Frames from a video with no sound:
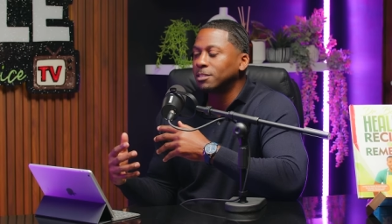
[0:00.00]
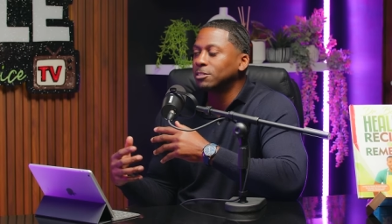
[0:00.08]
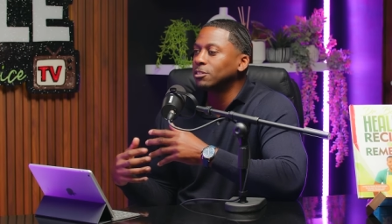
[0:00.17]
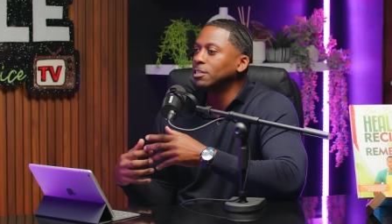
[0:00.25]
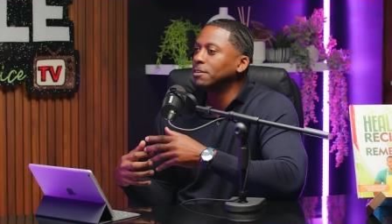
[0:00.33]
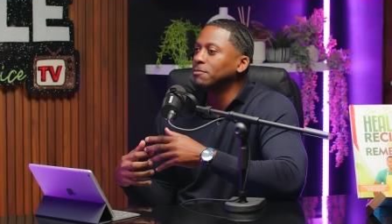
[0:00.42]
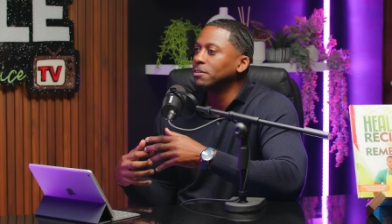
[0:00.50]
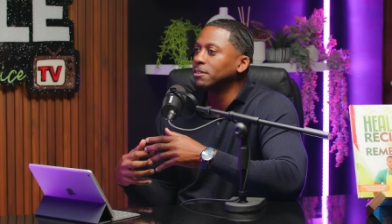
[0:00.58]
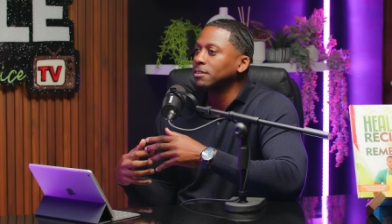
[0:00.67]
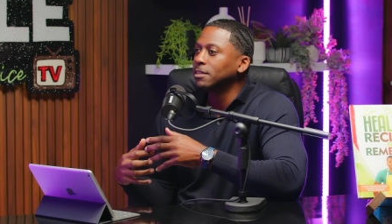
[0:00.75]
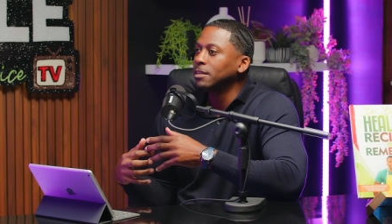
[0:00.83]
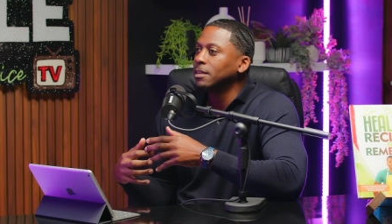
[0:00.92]
are different
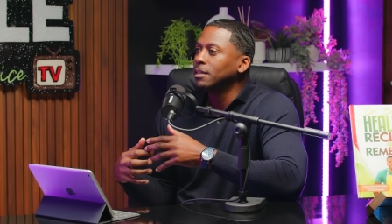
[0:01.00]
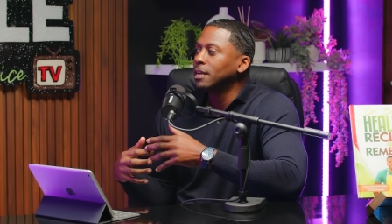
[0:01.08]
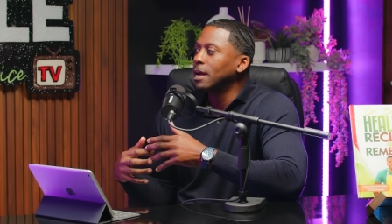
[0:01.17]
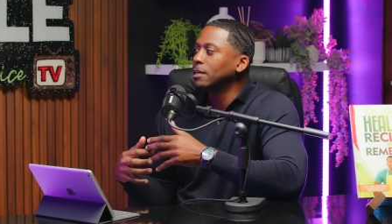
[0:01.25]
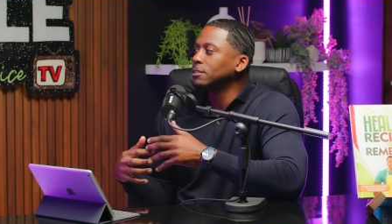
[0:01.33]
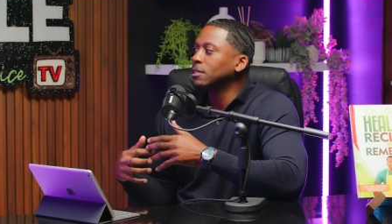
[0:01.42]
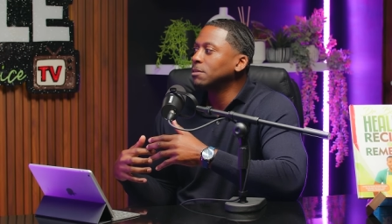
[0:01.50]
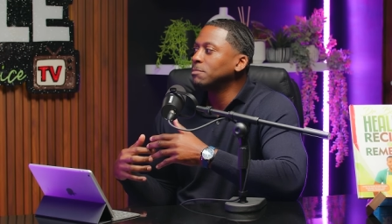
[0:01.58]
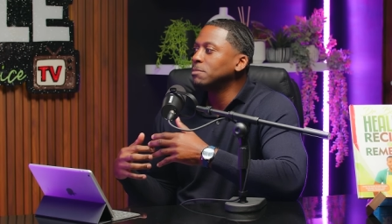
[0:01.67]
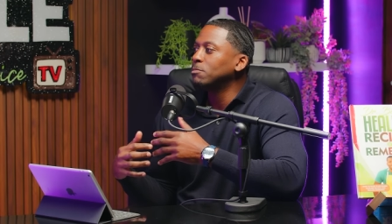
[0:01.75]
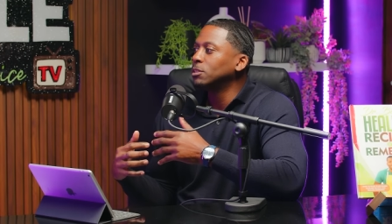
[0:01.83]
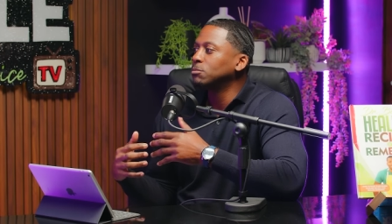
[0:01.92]
now it's going to be
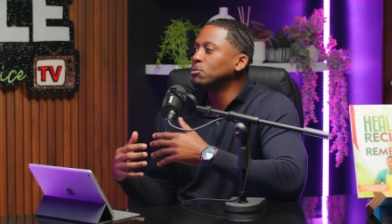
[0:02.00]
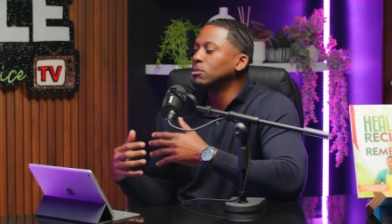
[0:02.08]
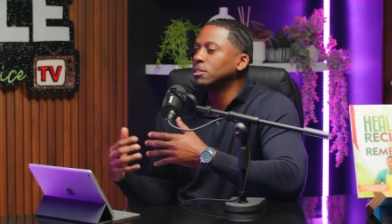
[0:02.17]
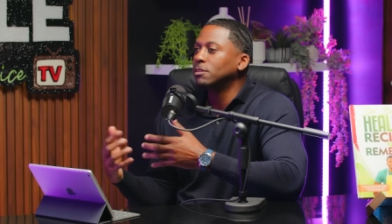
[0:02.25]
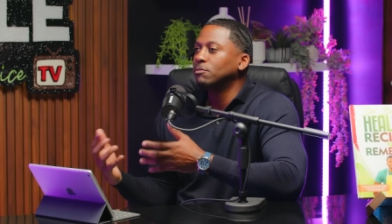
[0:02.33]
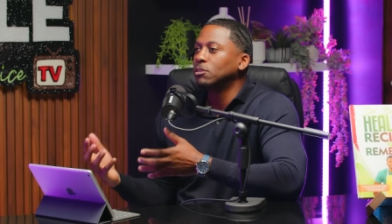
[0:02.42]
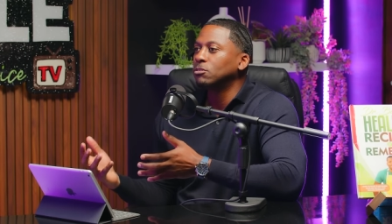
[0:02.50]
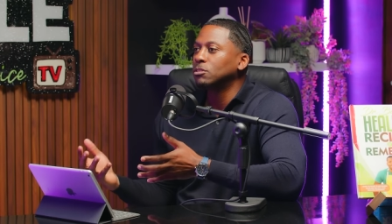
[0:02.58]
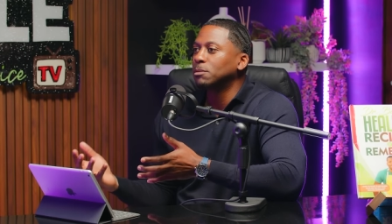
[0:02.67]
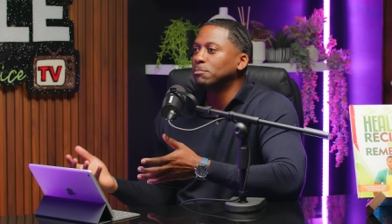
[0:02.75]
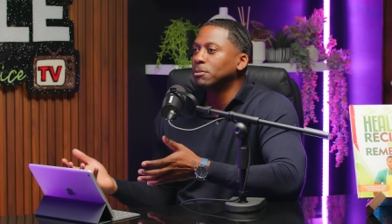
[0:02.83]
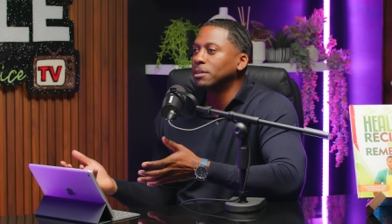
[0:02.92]
much more difficult
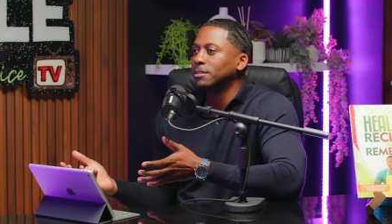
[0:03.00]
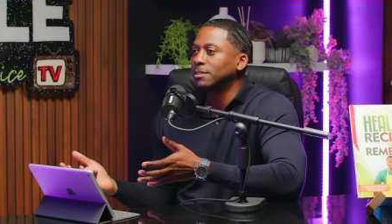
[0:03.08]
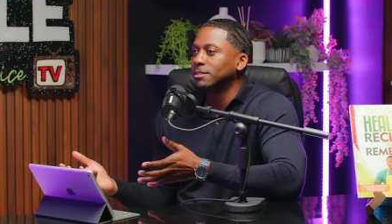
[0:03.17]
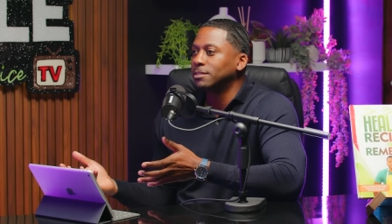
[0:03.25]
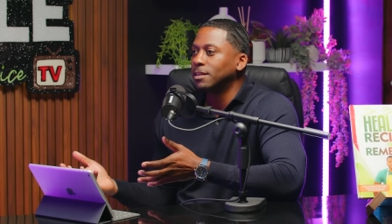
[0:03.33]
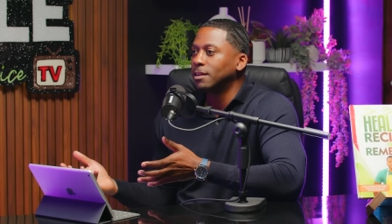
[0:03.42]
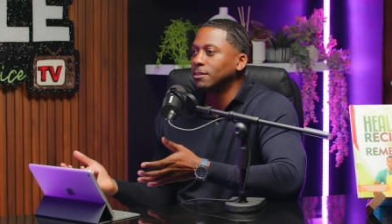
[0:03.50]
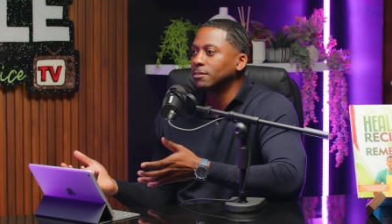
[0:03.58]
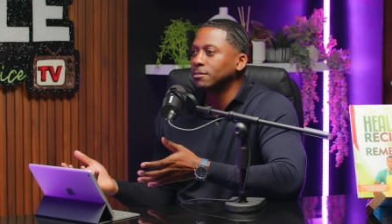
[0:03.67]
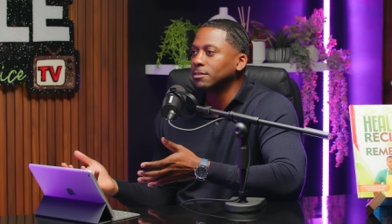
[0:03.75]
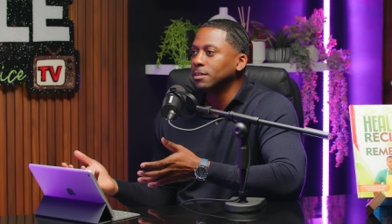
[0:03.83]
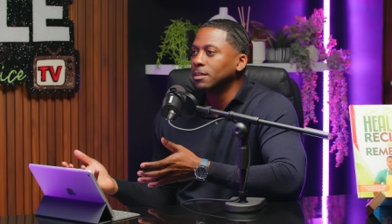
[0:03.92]
to break this down.
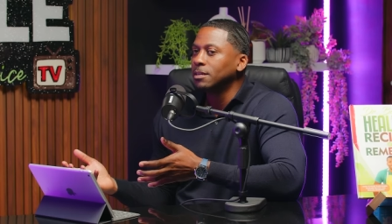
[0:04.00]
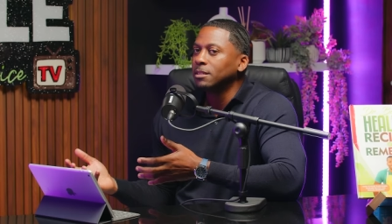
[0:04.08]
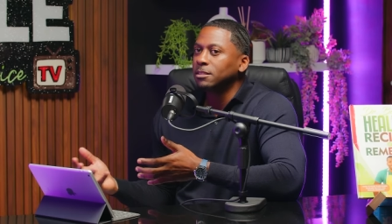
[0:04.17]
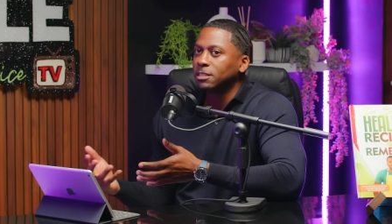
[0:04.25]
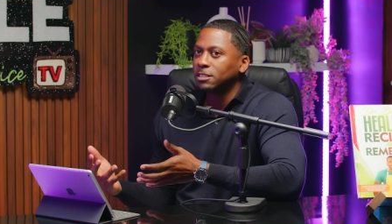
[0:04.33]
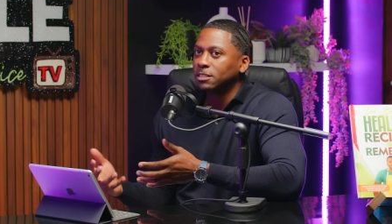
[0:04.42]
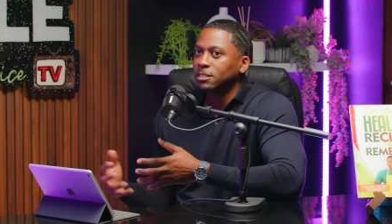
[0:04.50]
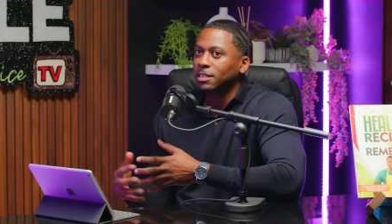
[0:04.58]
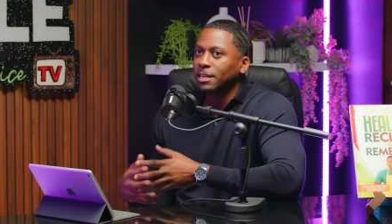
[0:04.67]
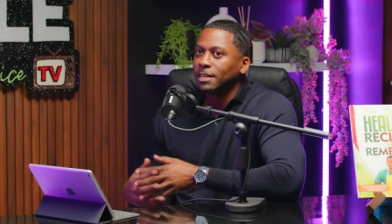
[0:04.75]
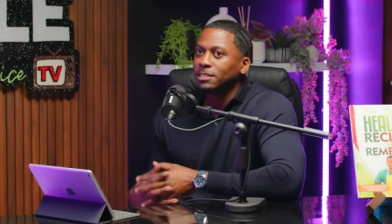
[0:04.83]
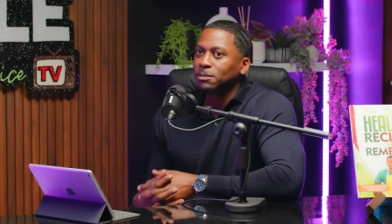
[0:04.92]
That's right. This is the
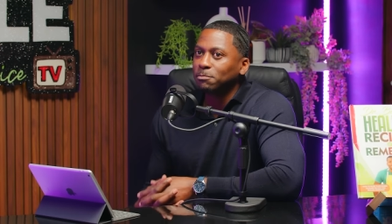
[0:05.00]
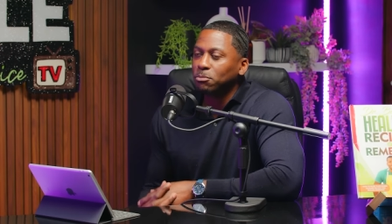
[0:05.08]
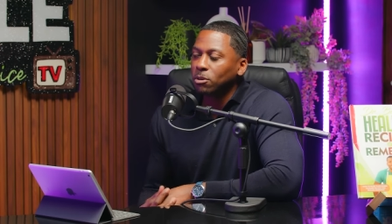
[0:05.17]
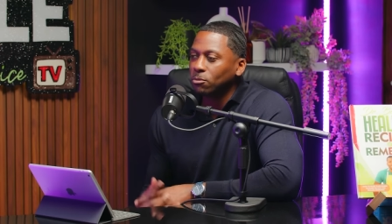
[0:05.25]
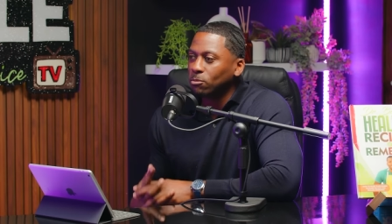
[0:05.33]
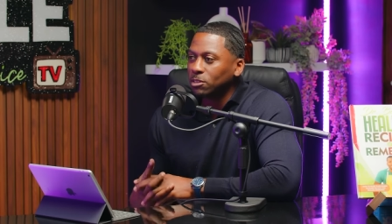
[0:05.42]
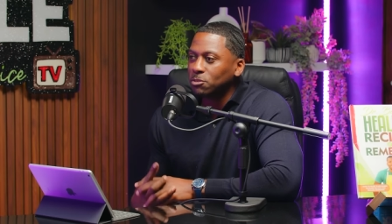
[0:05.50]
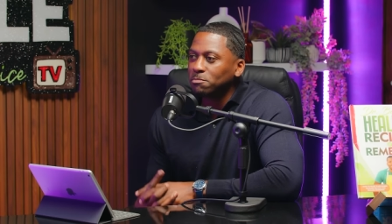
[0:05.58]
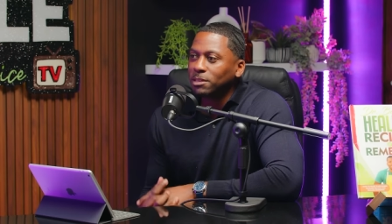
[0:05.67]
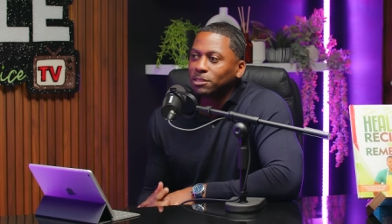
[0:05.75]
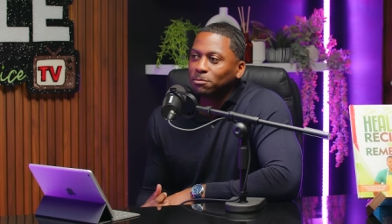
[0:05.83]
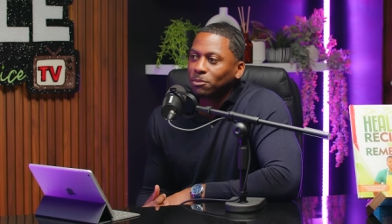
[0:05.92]
case in point where you
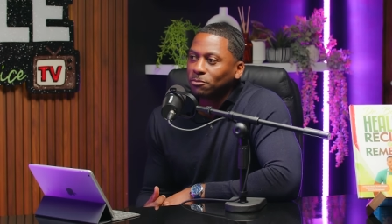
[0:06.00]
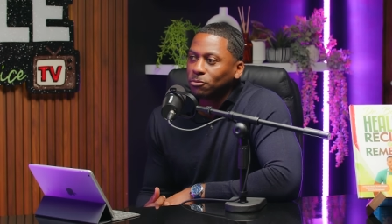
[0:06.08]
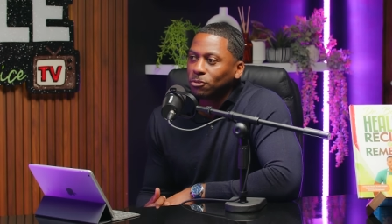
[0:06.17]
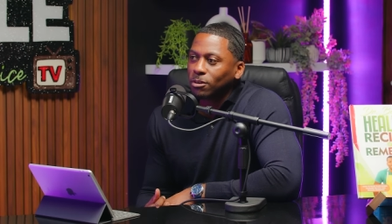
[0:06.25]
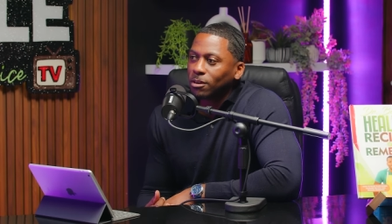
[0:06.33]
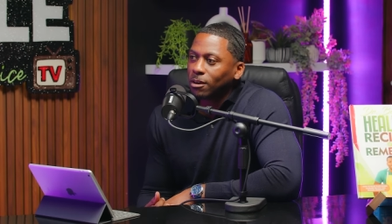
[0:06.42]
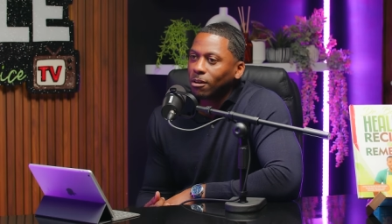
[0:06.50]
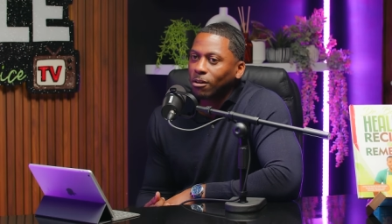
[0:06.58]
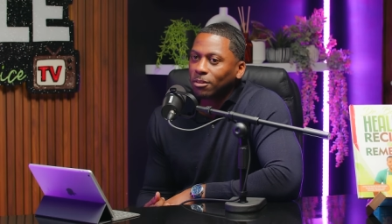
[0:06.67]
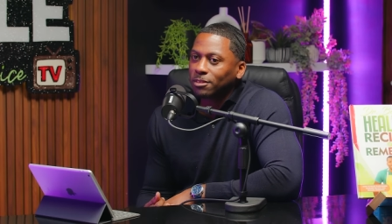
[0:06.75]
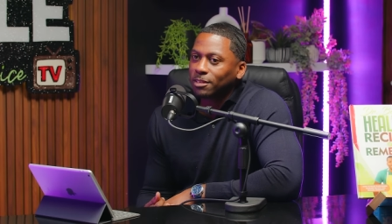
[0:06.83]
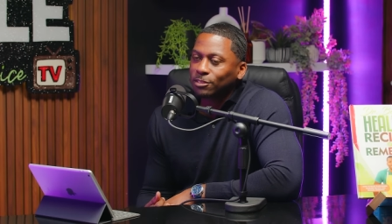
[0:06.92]
mentioned before, all
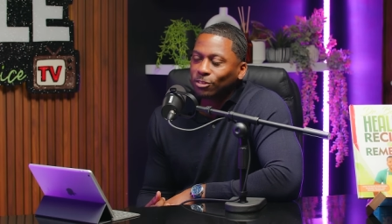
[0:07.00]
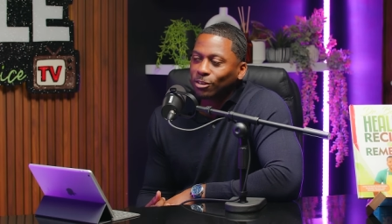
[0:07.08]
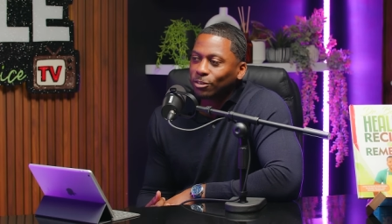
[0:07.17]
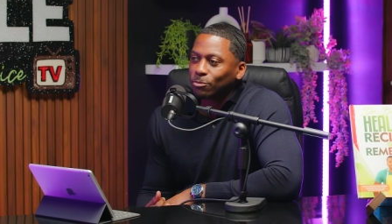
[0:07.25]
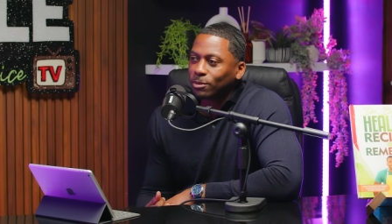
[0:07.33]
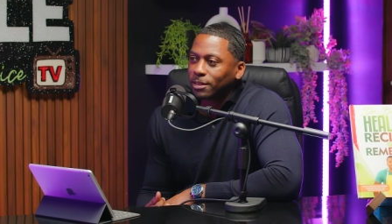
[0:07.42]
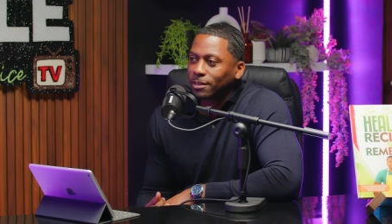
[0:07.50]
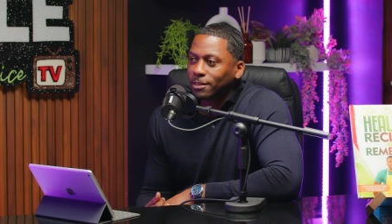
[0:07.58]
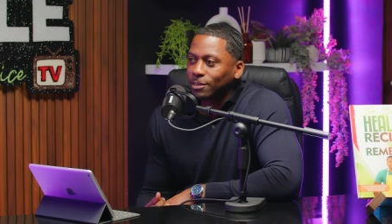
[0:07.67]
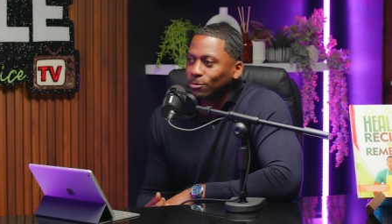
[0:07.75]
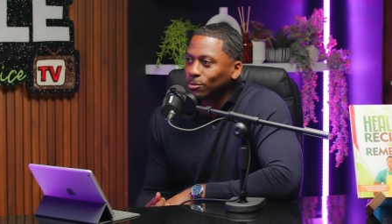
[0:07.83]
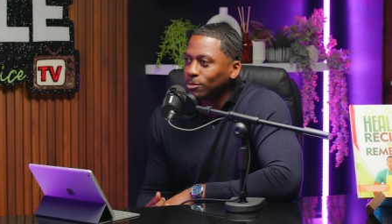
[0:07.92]
things aren't created
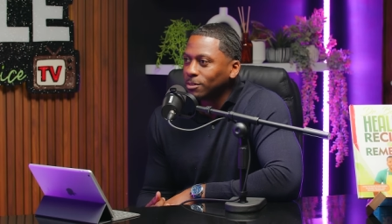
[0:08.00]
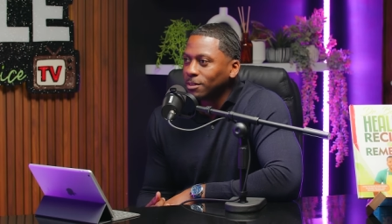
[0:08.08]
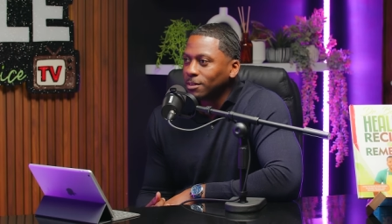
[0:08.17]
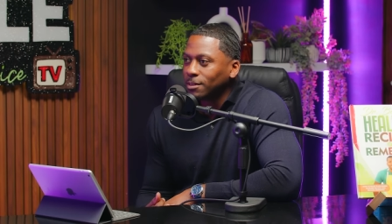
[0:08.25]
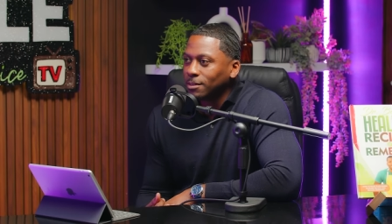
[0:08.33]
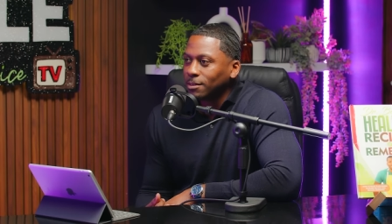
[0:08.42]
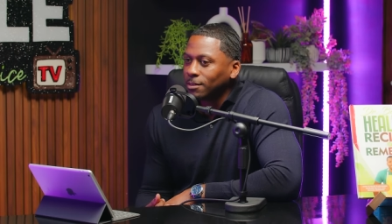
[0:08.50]
equal. Mm-hmm.